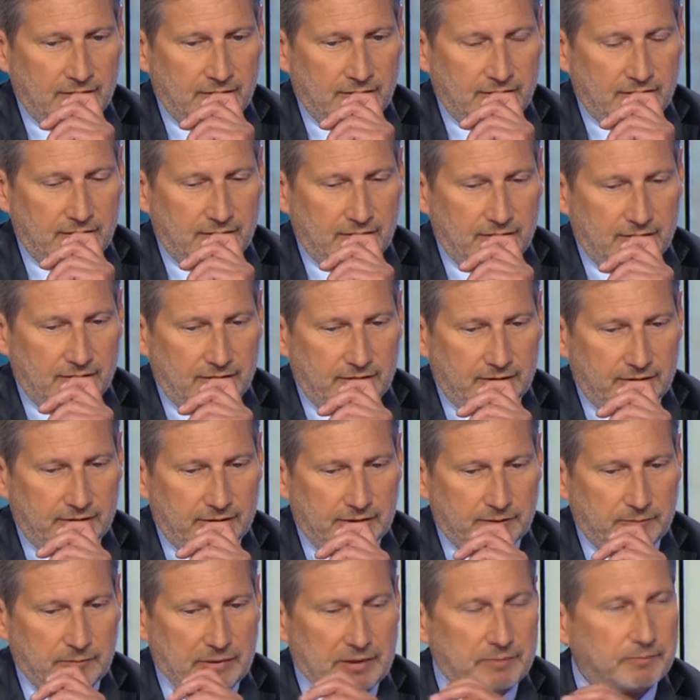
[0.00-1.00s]
uh,
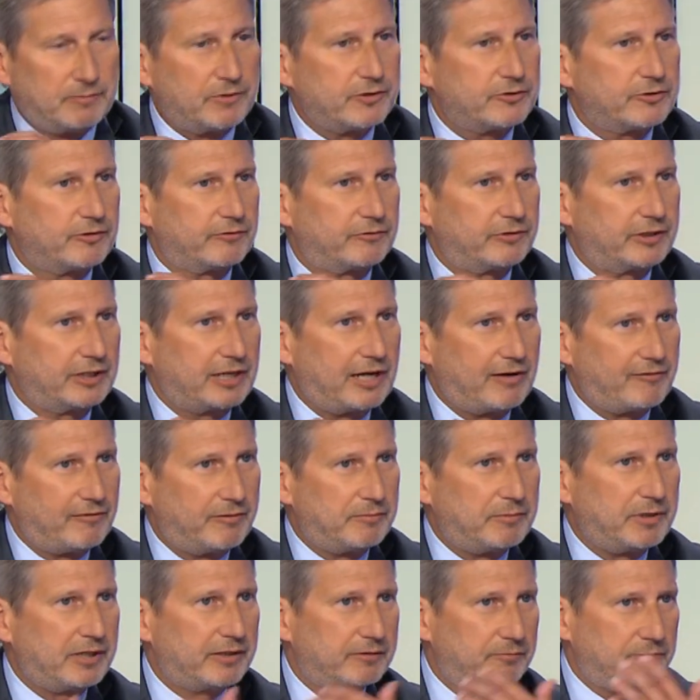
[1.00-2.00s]
the members of the
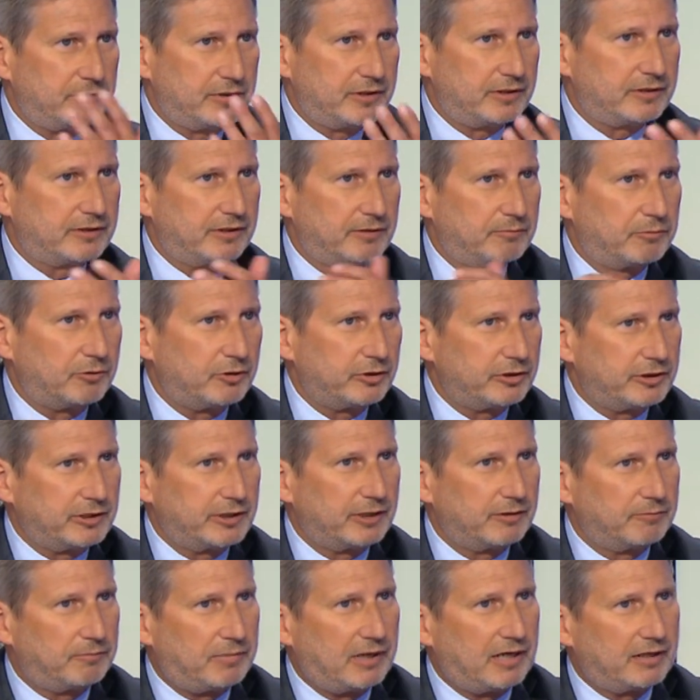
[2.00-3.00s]
government, meaning the
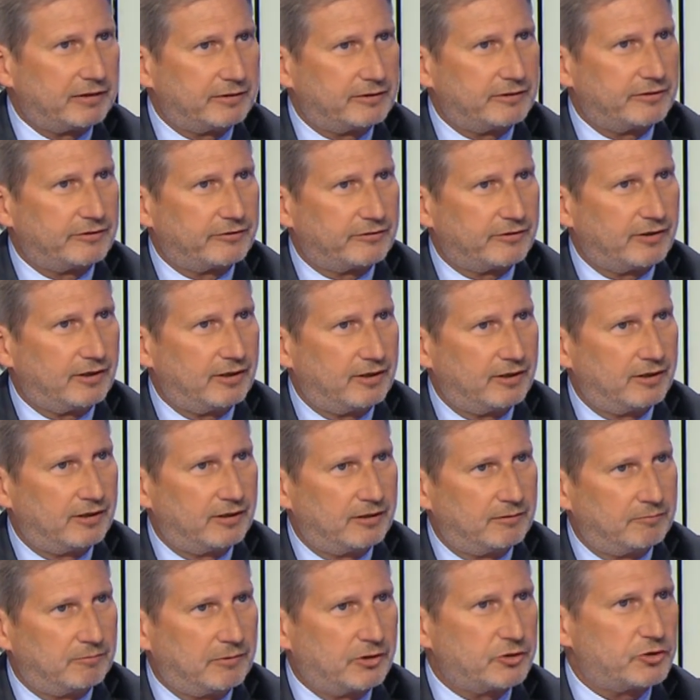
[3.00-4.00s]
political parties, are
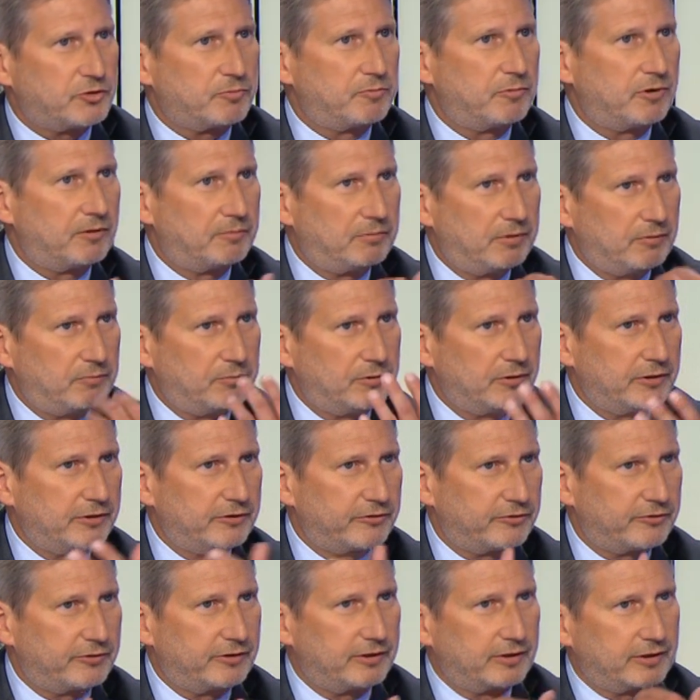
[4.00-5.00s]
much more
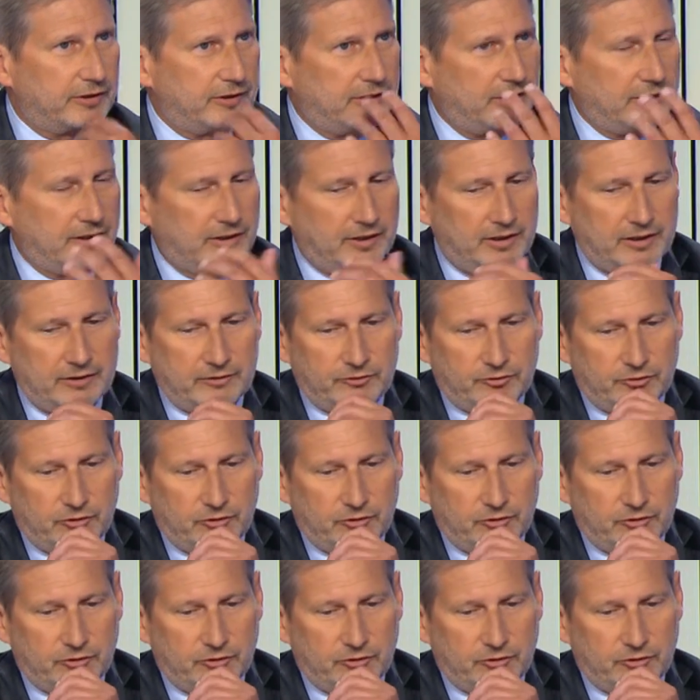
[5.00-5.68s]
populistic and so